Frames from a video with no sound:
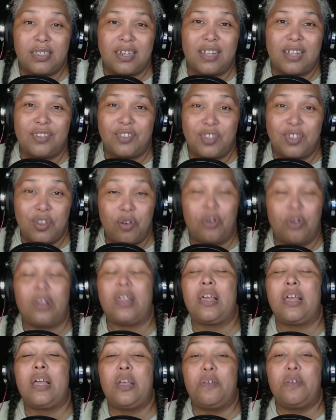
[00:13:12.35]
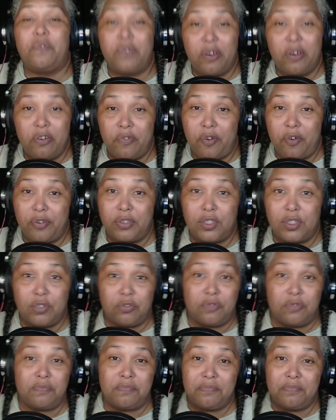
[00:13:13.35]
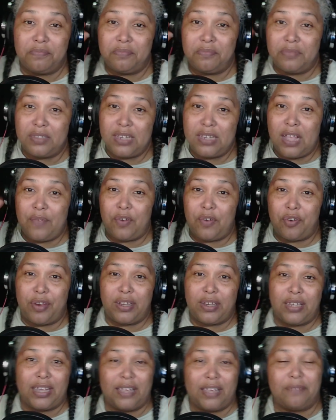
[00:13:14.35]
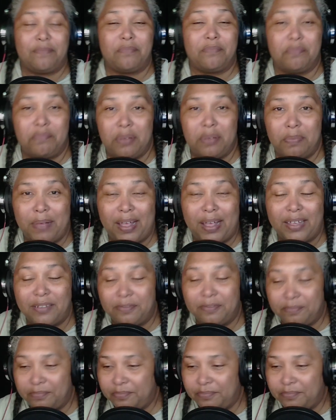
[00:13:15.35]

And I'll see you all very, very soon. Have a great day. Bye-bye.